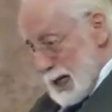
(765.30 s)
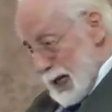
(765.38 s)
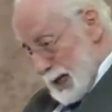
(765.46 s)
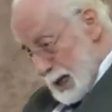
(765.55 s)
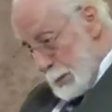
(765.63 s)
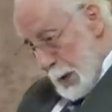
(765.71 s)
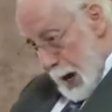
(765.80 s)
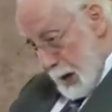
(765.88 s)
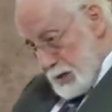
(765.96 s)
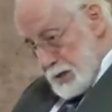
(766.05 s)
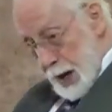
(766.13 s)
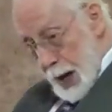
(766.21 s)
and the
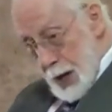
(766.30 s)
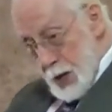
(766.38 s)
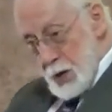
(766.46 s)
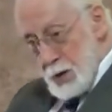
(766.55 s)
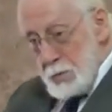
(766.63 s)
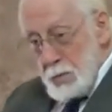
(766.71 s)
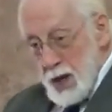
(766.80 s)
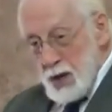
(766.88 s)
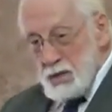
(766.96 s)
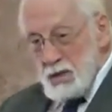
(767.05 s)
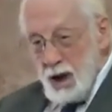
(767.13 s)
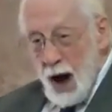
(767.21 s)
backslider
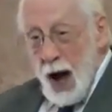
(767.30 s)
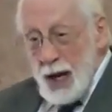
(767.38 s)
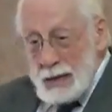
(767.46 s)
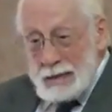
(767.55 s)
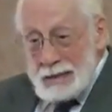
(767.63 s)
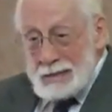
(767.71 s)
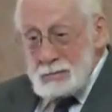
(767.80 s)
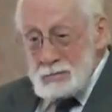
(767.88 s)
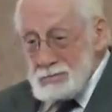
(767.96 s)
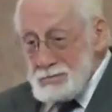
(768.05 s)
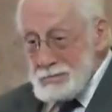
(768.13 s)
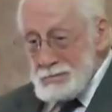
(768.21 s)
is not.
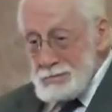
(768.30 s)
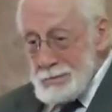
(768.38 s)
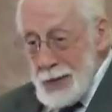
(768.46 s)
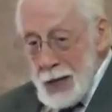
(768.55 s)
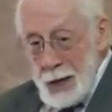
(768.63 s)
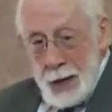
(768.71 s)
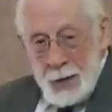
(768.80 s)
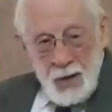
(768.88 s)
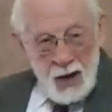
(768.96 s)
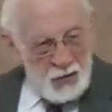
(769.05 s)
They're